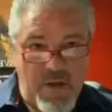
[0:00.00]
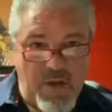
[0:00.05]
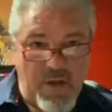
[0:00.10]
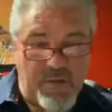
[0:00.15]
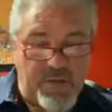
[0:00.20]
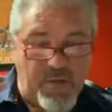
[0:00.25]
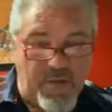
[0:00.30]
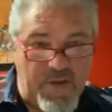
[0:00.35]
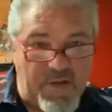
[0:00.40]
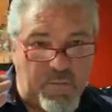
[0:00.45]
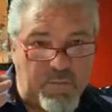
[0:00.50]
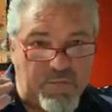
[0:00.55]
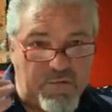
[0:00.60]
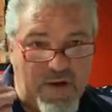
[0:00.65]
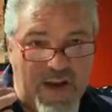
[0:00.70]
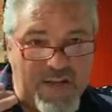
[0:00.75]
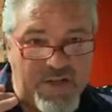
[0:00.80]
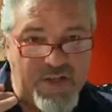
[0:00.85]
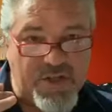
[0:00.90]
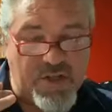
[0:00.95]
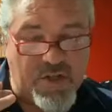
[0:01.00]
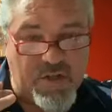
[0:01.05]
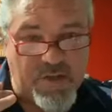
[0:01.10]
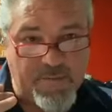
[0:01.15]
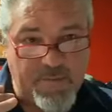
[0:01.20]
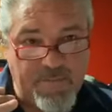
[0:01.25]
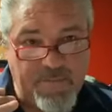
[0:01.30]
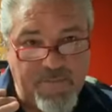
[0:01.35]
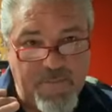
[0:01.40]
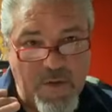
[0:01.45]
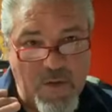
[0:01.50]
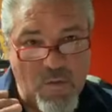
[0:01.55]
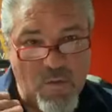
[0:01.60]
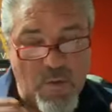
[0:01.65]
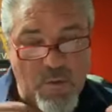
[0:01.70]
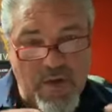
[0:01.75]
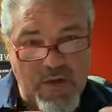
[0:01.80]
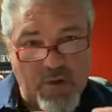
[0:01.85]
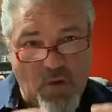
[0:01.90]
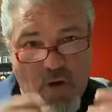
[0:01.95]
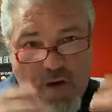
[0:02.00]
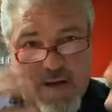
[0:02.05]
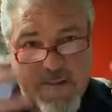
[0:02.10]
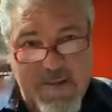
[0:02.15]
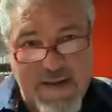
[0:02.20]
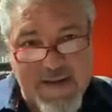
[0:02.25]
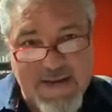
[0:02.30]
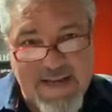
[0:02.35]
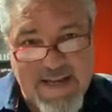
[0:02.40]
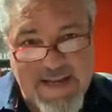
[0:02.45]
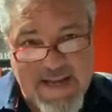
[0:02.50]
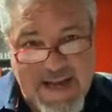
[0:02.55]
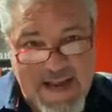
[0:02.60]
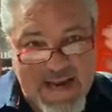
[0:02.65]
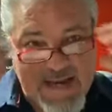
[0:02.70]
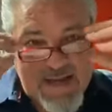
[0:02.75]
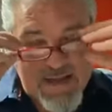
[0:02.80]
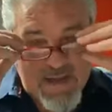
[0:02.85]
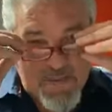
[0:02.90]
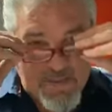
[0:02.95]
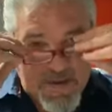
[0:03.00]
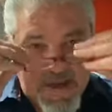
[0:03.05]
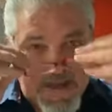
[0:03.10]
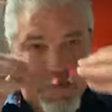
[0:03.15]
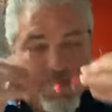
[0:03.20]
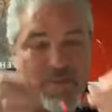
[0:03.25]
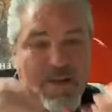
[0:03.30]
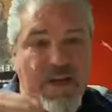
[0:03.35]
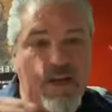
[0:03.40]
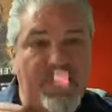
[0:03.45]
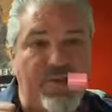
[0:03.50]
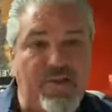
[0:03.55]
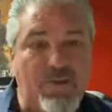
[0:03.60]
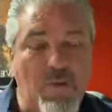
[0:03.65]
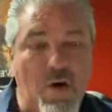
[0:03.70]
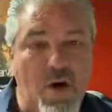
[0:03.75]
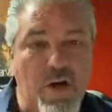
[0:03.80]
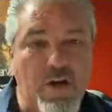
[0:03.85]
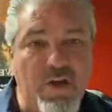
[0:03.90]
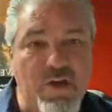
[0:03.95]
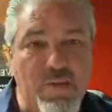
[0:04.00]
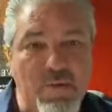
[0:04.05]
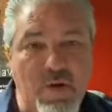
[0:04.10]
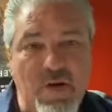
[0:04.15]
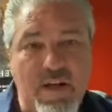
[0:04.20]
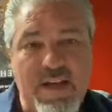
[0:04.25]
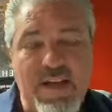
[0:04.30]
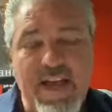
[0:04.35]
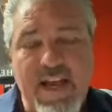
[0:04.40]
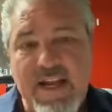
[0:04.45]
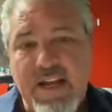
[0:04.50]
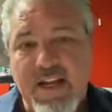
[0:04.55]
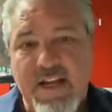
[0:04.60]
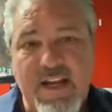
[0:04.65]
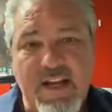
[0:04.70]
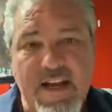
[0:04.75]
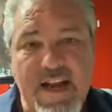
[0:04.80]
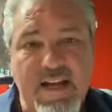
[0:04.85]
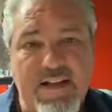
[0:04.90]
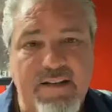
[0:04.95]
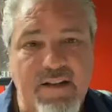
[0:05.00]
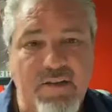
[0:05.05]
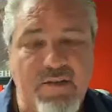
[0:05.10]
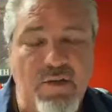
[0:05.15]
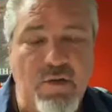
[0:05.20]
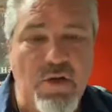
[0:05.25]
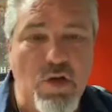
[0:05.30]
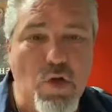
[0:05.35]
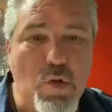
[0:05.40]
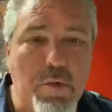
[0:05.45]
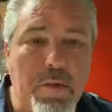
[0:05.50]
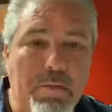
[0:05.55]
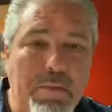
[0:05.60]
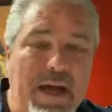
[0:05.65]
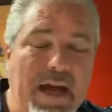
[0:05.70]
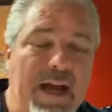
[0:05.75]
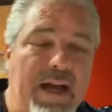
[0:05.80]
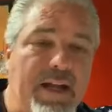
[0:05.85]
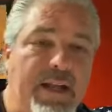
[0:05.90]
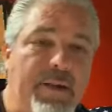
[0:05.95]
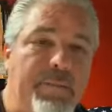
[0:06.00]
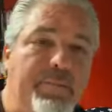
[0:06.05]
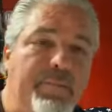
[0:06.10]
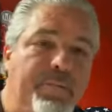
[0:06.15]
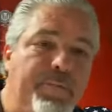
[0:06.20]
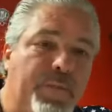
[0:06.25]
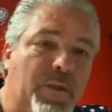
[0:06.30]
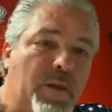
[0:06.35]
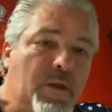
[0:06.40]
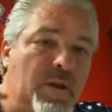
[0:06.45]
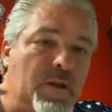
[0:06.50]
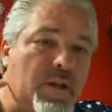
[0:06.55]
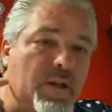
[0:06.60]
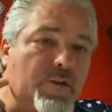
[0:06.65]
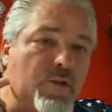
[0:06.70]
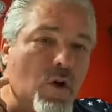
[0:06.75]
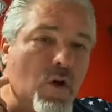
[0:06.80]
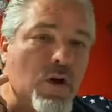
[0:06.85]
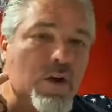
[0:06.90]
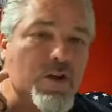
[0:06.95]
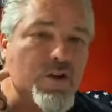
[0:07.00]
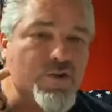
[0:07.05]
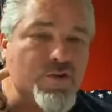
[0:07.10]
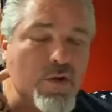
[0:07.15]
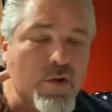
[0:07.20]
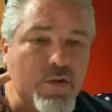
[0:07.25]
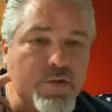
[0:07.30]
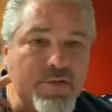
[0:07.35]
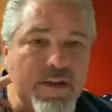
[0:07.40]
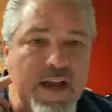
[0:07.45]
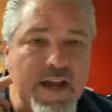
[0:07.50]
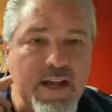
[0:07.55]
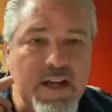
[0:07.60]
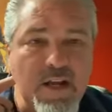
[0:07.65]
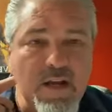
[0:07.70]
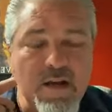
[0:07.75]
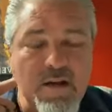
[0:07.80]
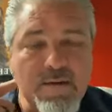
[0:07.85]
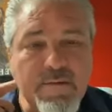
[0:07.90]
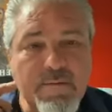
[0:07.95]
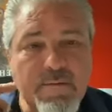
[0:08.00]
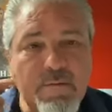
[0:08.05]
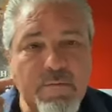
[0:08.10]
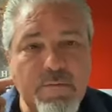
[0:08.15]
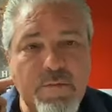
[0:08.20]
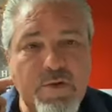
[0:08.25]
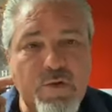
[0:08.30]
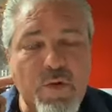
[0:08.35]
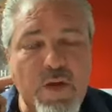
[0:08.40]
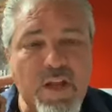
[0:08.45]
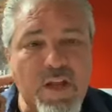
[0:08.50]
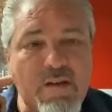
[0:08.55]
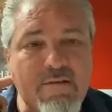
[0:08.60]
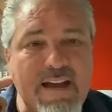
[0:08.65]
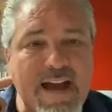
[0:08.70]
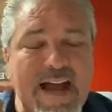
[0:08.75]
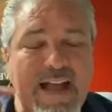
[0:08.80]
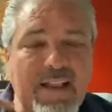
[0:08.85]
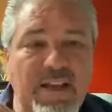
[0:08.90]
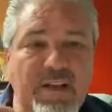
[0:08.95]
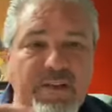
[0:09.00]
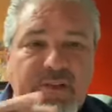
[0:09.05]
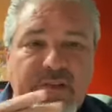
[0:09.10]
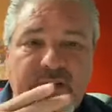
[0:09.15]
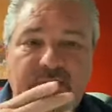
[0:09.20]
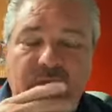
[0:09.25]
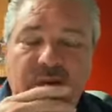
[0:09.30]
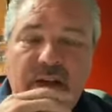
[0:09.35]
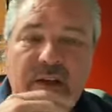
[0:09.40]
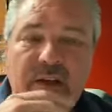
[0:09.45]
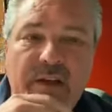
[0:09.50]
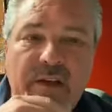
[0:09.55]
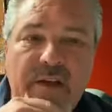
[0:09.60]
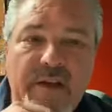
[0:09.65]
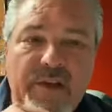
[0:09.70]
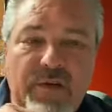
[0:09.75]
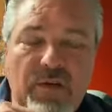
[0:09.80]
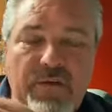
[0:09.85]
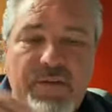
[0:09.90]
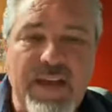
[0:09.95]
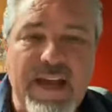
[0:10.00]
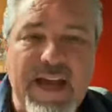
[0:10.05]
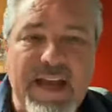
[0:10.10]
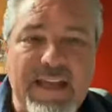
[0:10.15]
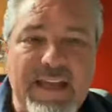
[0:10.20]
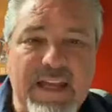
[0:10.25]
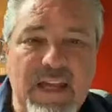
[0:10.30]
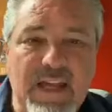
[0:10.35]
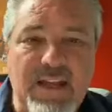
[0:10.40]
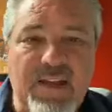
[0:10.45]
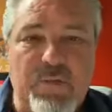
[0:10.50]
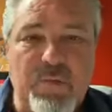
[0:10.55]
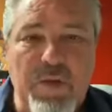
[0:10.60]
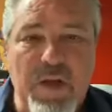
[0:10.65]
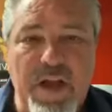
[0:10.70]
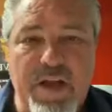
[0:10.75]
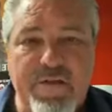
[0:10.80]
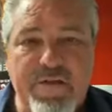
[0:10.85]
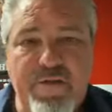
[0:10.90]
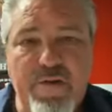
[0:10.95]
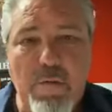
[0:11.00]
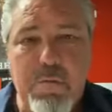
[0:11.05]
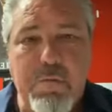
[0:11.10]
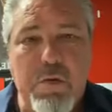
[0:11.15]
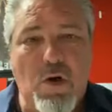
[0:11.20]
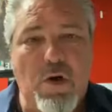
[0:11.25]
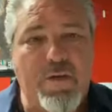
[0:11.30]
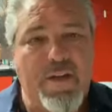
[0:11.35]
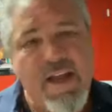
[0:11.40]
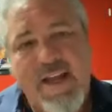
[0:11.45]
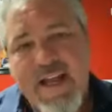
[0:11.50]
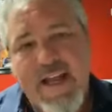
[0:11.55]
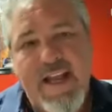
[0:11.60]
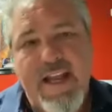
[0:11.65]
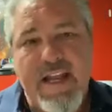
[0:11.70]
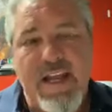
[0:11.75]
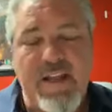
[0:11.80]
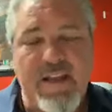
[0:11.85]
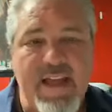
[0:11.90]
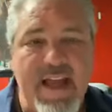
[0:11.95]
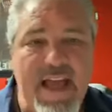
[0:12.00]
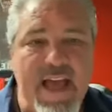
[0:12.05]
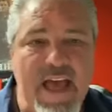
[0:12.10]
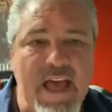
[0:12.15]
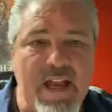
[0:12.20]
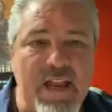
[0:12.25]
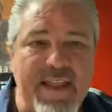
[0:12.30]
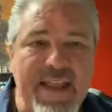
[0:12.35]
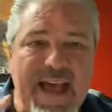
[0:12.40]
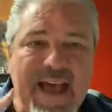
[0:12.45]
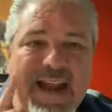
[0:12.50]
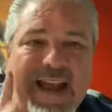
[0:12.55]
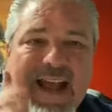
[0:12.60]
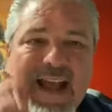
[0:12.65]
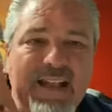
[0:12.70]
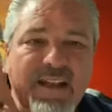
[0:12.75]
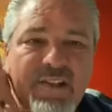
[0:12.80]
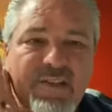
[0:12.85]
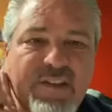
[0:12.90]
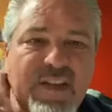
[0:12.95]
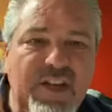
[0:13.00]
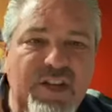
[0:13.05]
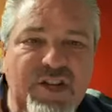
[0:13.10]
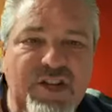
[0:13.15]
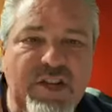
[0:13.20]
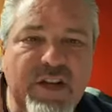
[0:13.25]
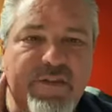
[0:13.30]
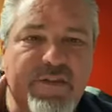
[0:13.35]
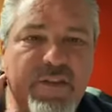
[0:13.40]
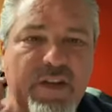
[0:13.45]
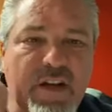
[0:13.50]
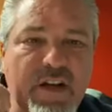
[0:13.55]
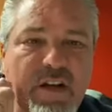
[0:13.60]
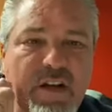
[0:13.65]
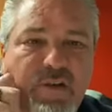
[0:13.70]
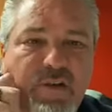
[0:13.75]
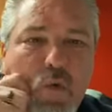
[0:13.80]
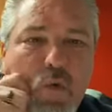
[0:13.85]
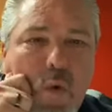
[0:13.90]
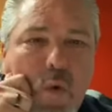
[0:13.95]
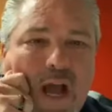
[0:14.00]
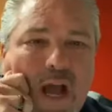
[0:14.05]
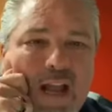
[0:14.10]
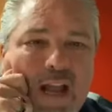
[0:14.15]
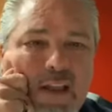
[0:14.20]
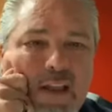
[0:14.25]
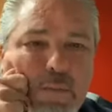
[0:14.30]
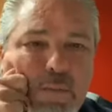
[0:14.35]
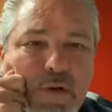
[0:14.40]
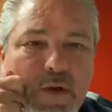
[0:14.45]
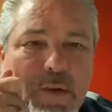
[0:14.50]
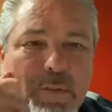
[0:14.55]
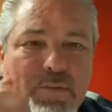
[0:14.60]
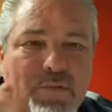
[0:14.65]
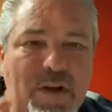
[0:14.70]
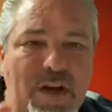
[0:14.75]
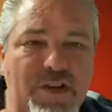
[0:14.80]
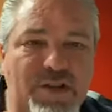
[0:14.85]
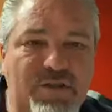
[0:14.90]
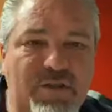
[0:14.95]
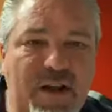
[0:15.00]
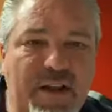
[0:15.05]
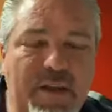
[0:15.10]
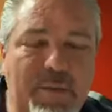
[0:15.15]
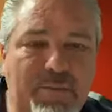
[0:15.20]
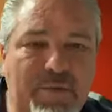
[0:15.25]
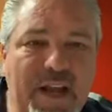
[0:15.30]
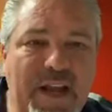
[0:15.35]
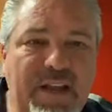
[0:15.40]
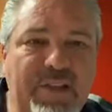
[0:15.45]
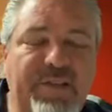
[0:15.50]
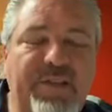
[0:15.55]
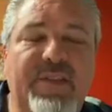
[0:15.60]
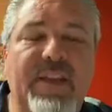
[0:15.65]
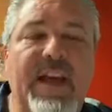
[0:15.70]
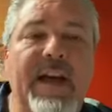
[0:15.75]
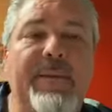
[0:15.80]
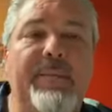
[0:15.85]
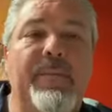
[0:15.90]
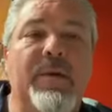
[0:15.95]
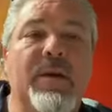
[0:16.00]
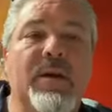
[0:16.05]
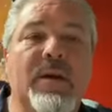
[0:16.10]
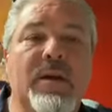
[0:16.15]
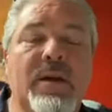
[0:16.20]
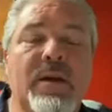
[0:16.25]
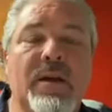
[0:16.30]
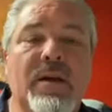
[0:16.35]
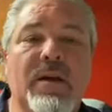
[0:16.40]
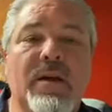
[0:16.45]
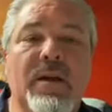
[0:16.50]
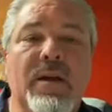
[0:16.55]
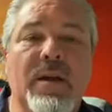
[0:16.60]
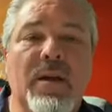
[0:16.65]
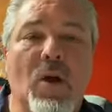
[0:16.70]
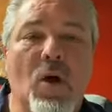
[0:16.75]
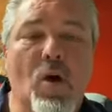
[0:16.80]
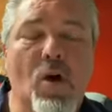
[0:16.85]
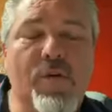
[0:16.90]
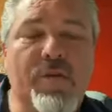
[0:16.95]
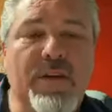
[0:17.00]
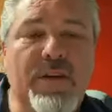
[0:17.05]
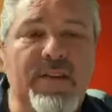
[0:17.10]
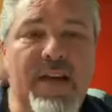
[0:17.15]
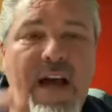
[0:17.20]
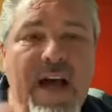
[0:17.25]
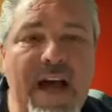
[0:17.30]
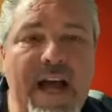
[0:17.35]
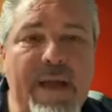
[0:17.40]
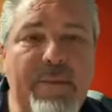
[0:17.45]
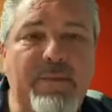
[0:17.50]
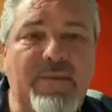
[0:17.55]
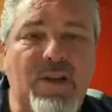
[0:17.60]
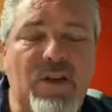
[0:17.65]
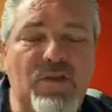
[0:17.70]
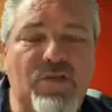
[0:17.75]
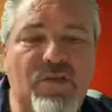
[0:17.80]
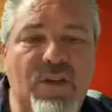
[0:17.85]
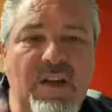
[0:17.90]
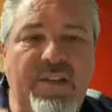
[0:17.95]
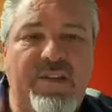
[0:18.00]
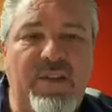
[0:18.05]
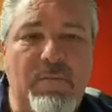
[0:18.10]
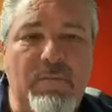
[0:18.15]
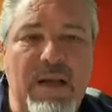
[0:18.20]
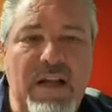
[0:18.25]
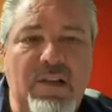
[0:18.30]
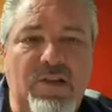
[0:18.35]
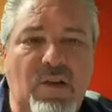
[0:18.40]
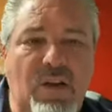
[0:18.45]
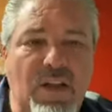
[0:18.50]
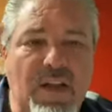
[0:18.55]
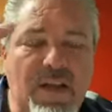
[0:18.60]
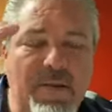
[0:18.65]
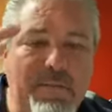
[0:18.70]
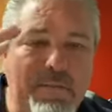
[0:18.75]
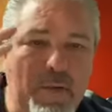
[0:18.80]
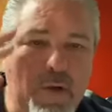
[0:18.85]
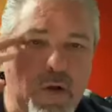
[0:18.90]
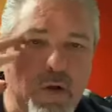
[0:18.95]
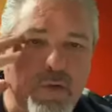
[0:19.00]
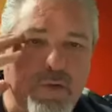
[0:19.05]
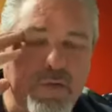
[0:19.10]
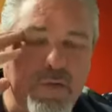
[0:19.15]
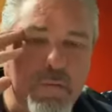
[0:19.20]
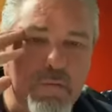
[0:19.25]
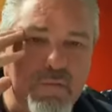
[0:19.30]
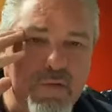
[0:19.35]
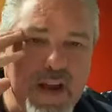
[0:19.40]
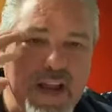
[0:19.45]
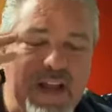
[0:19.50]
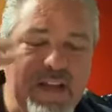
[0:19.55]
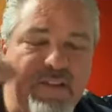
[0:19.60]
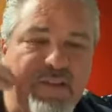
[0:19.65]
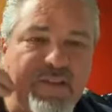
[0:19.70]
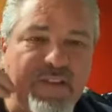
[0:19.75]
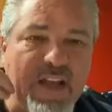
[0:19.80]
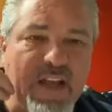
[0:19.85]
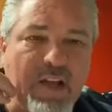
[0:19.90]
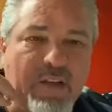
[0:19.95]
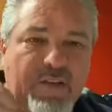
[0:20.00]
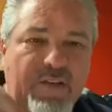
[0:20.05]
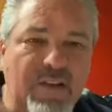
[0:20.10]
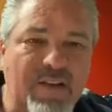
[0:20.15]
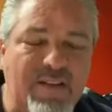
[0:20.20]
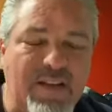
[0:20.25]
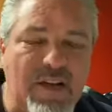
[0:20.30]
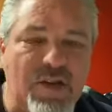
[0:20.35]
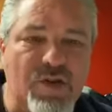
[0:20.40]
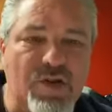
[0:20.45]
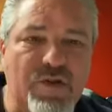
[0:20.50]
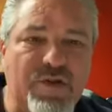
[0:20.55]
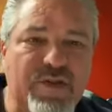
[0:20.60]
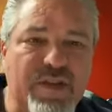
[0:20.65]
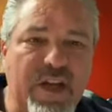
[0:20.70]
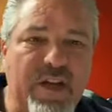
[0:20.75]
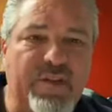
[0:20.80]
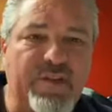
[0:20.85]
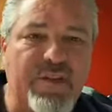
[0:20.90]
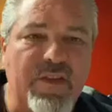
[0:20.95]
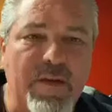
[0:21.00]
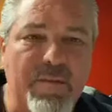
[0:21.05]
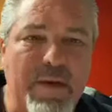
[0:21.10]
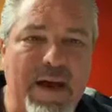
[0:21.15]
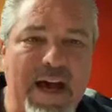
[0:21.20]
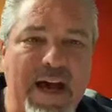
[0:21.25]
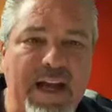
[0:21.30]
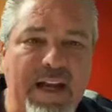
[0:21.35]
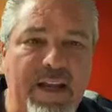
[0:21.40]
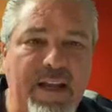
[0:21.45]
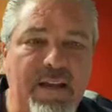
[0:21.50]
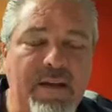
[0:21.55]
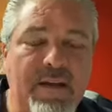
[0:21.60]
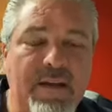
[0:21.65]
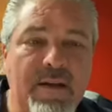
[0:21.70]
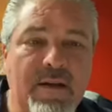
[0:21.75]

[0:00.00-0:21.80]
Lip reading: So this pressure, when we talk about innate and the body being smart and communicating, connecting to the human body, it's all controlled right here between your atlas. So if you got a kid that's playing football and they get hit in the head and that atlas gets shifted and it's quietly putting pressure on the brain stem, over time decreasing mental impulse from brain cells to tissue cells in the body,